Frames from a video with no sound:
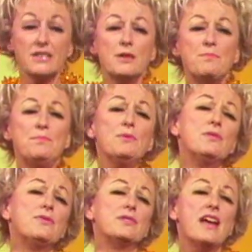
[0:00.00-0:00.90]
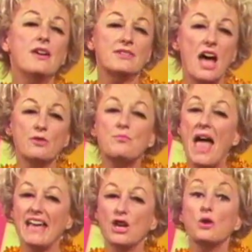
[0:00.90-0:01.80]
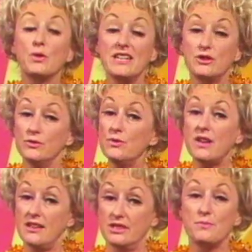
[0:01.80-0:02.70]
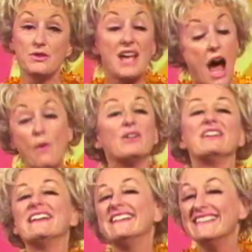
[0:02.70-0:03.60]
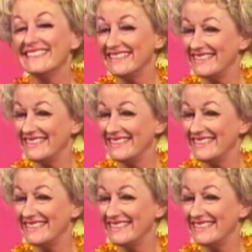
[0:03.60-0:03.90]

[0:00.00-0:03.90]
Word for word: The beautiful downtown bank greets new customers hourly.